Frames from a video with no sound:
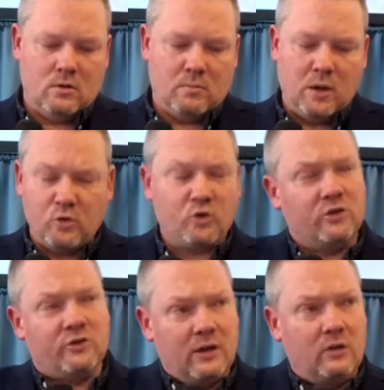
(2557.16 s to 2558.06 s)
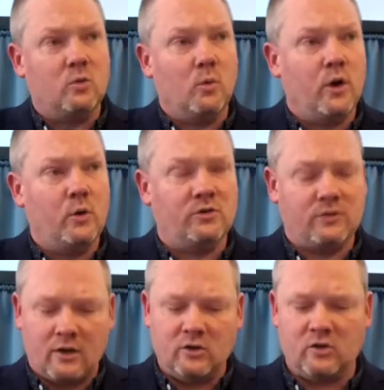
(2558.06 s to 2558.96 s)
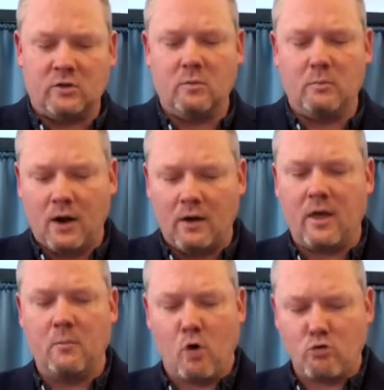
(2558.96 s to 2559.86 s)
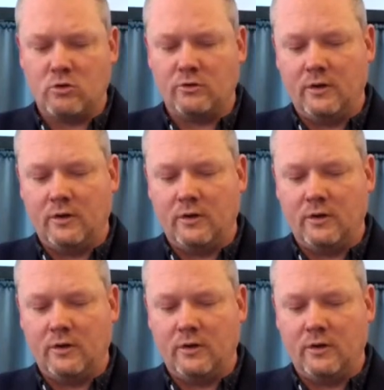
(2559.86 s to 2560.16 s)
People should see someone who stands by their morals,